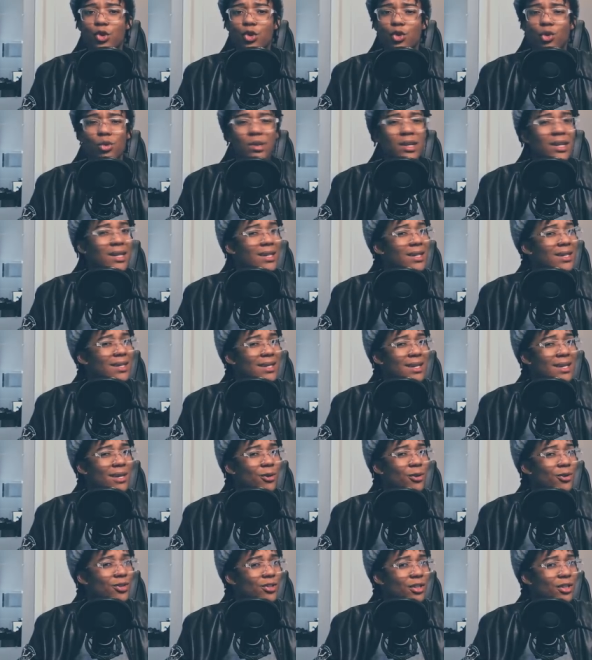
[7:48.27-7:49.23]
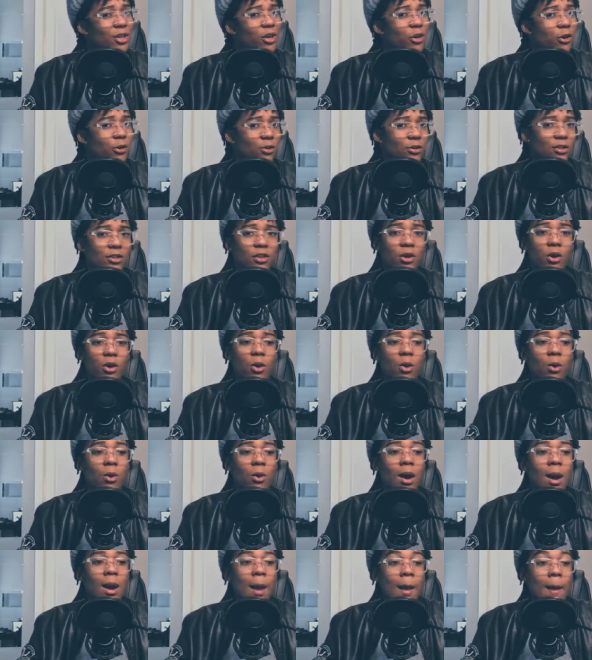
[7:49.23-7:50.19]
three years ago,
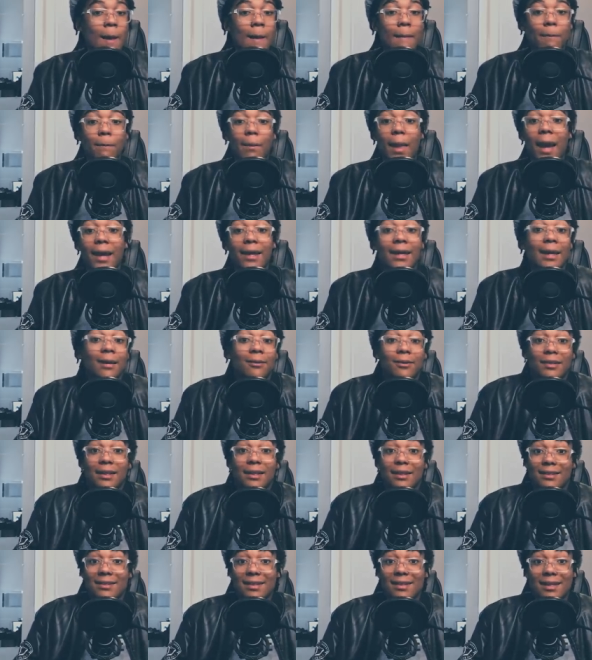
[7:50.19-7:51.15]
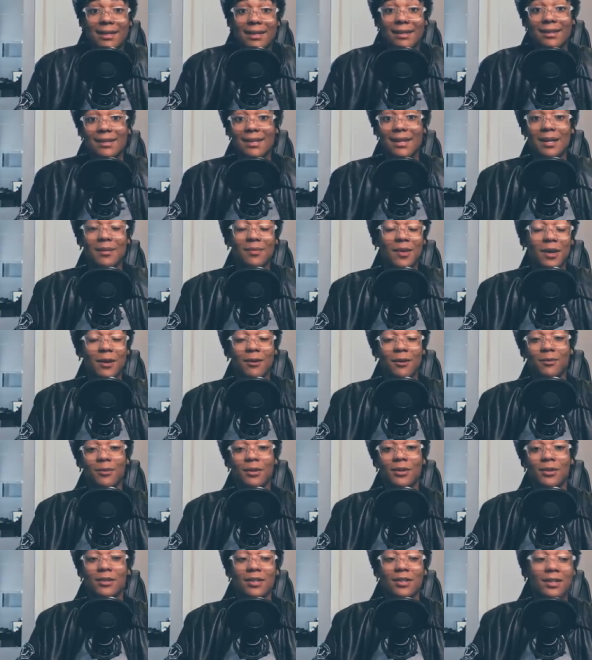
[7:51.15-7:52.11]
so... I can't really say anything about her
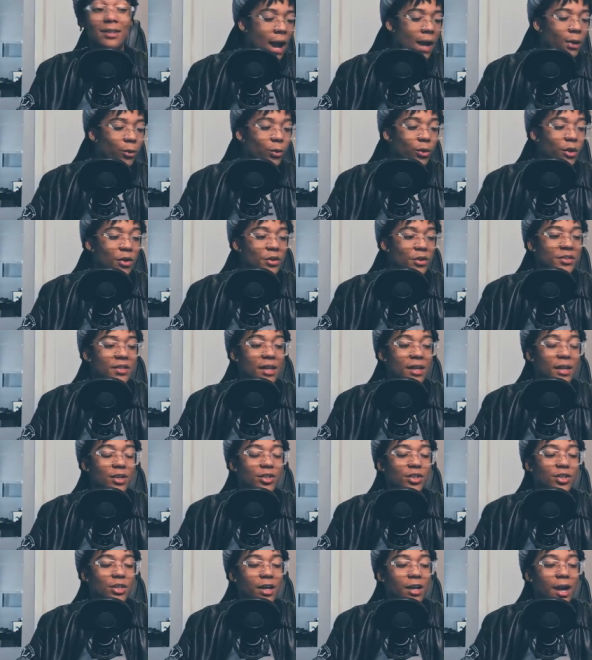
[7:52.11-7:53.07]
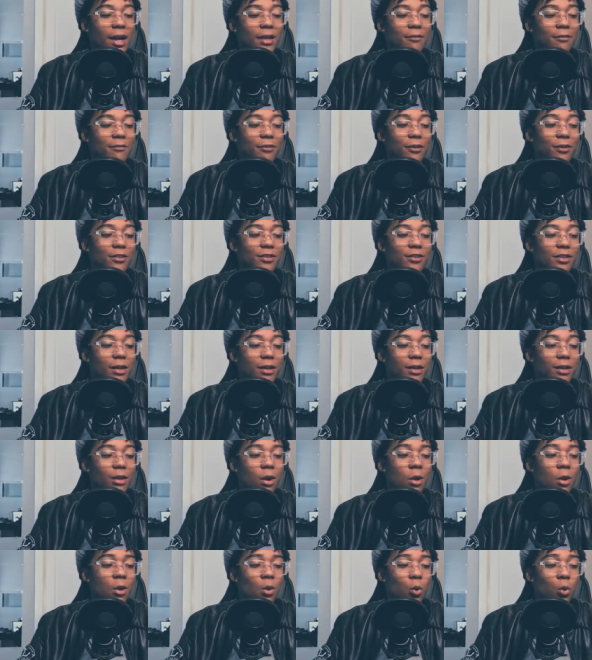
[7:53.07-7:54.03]
music. I will say she kind of looks
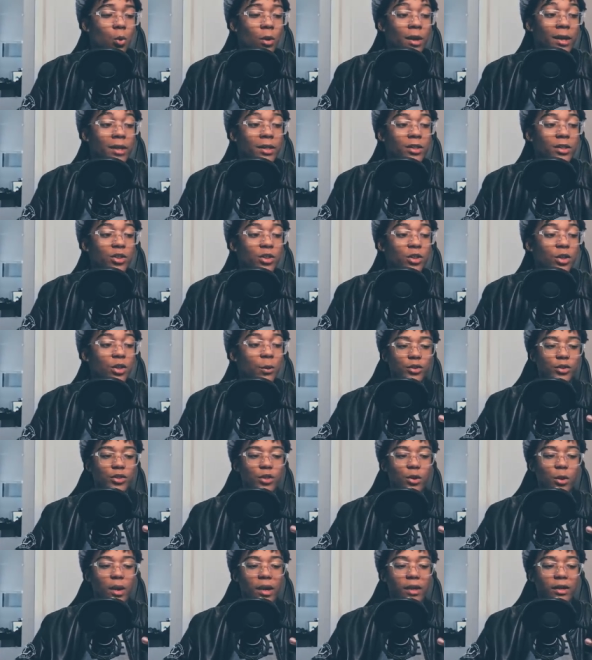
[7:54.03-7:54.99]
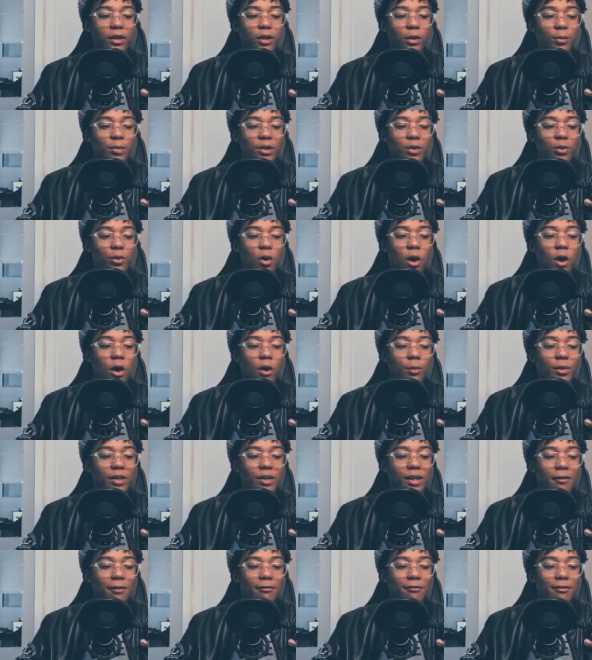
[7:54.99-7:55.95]
like a witch. Also, I could be wrong,
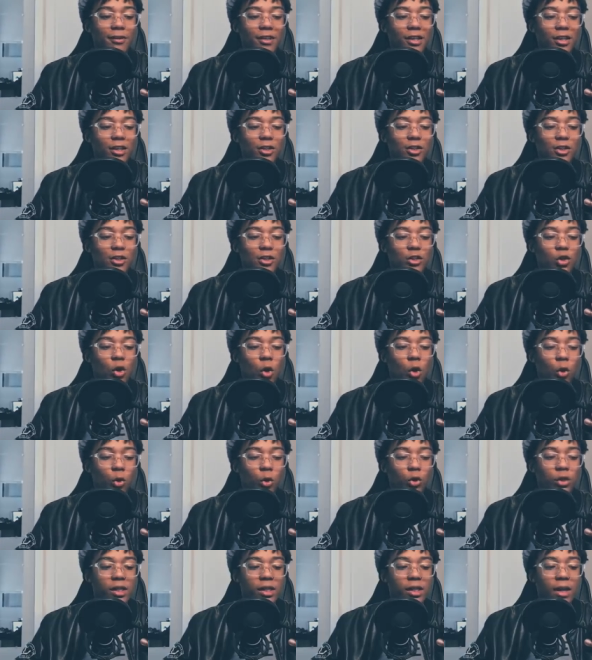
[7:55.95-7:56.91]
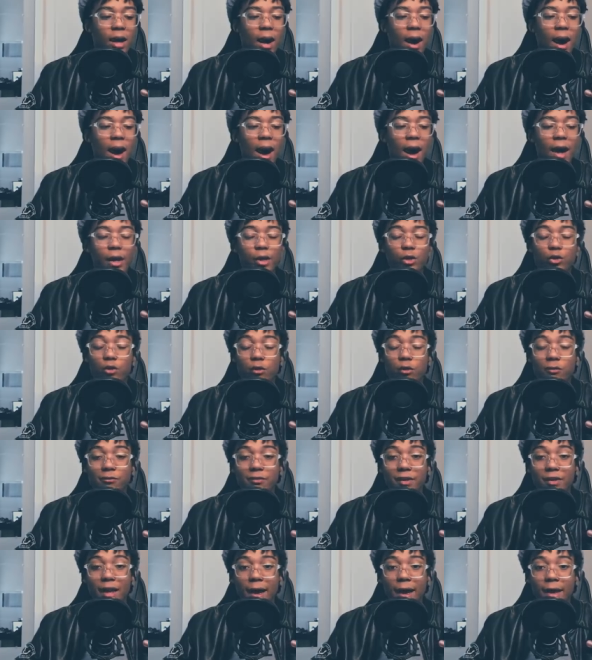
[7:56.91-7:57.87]
but I feel like she's holding a hydro
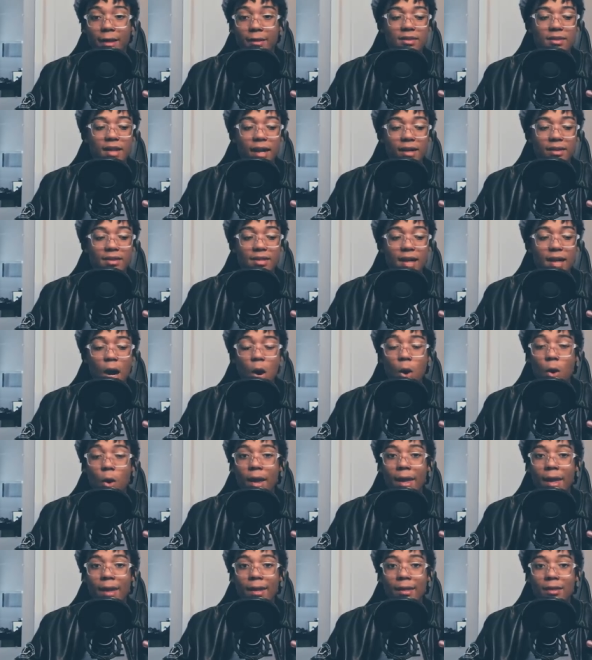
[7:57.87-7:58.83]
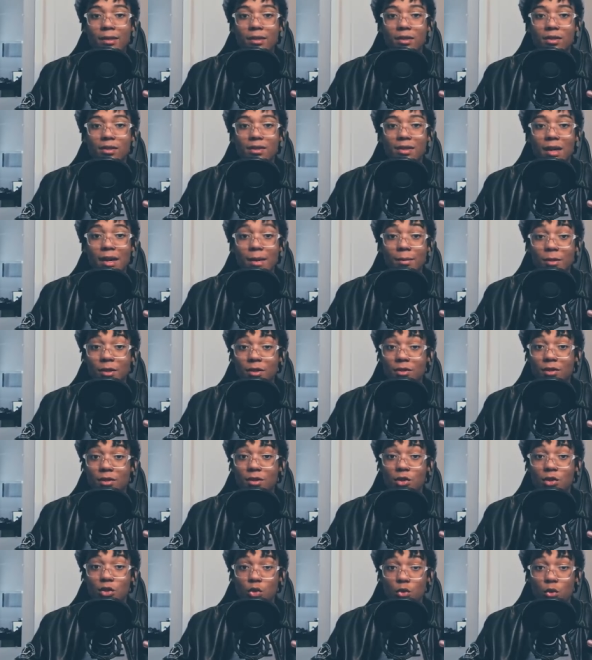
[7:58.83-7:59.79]
flask decked out in diamonds
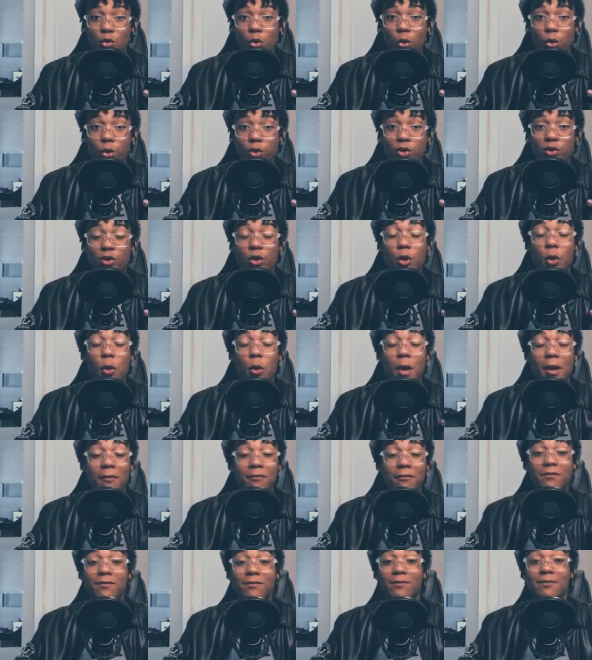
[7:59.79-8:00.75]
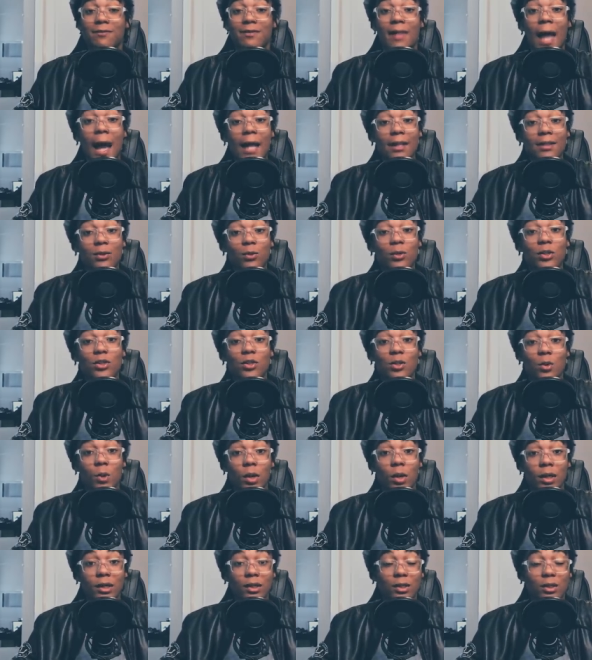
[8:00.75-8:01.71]
and jewels. So if that's what
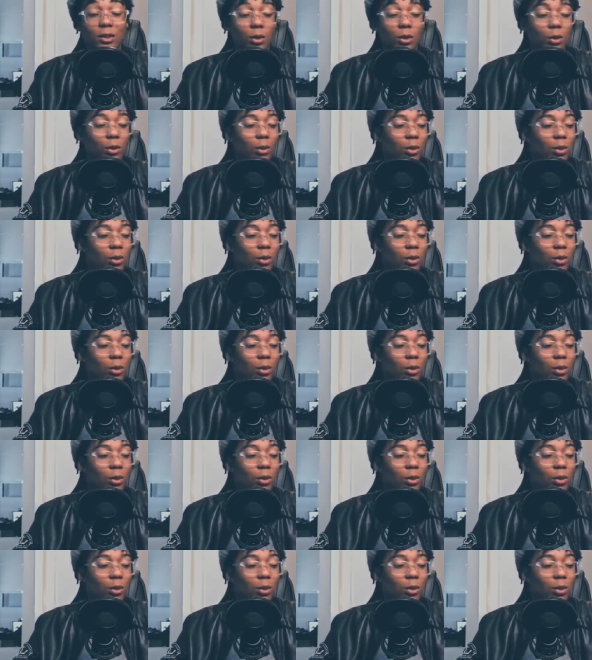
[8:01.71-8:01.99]
you want to do.